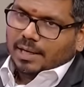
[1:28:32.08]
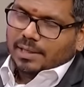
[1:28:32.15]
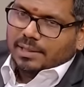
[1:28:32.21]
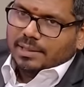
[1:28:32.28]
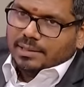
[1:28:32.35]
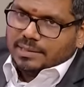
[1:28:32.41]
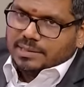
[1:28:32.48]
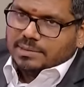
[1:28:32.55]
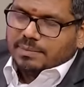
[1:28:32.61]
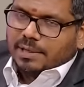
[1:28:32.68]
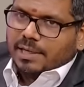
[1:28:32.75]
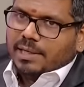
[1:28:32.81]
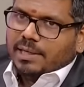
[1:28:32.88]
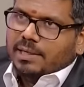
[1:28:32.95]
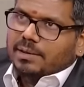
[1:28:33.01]
Here's
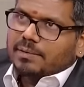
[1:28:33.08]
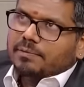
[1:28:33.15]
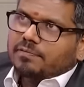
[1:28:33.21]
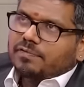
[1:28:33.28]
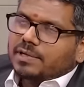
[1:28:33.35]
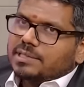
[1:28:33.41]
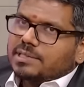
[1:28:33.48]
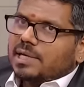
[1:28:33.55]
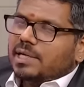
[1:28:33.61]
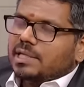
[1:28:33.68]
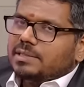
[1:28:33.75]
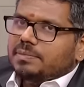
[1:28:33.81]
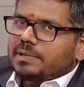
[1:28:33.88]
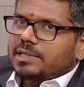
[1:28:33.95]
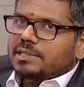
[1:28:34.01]
my first-hand
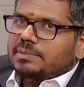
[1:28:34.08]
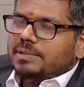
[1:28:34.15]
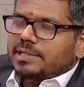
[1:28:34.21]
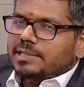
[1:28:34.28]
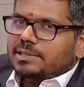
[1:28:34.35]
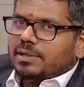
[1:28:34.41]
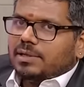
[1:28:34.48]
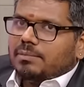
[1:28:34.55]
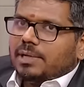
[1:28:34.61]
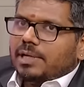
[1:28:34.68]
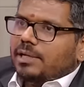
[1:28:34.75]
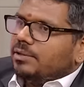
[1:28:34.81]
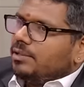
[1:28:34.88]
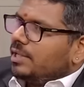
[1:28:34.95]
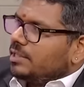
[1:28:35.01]
experience based on
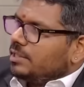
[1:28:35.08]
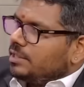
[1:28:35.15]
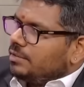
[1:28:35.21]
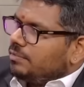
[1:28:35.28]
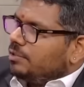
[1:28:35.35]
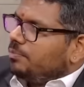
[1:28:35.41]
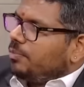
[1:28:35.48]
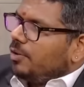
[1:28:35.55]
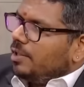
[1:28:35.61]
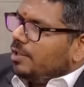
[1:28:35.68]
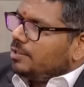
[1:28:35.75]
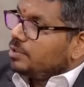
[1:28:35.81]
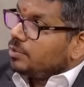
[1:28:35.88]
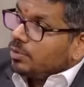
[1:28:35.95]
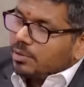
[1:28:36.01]
my interactions with
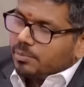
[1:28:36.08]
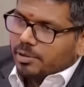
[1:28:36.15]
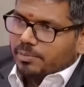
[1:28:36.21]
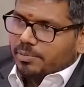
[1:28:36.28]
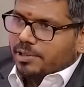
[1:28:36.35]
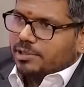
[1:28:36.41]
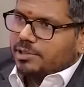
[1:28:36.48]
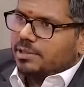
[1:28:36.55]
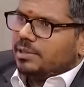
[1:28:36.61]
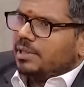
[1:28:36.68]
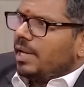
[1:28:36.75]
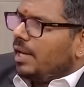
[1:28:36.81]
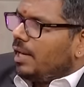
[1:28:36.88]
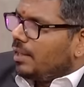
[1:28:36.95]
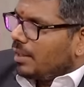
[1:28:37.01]
the student
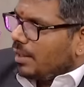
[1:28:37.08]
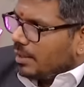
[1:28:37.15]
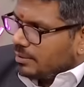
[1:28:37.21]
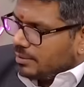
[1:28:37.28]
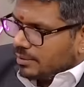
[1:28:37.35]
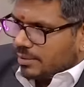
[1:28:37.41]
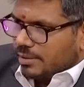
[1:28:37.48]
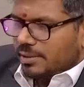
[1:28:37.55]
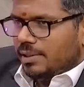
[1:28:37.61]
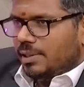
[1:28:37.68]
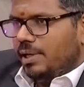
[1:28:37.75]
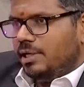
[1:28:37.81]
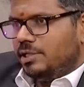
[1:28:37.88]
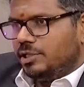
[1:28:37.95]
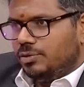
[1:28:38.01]
population and other
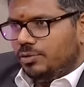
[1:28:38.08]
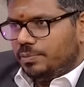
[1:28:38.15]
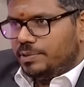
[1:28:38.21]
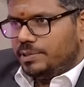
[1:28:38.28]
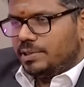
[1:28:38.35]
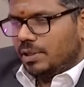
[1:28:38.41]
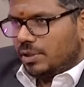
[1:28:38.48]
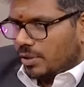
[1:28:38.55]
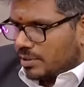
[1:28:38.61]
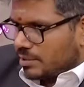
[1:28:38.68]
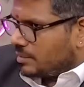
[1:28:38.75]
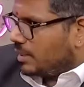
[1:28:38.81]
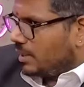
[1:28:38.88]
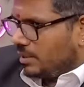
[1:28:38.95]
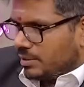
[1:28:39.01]
age groups
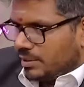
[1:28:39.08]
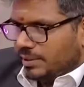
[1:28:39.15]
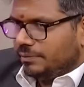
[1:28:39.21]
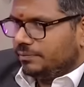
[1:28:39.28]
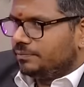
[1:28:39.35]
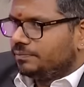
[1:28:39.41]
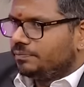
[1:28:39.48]
across the country.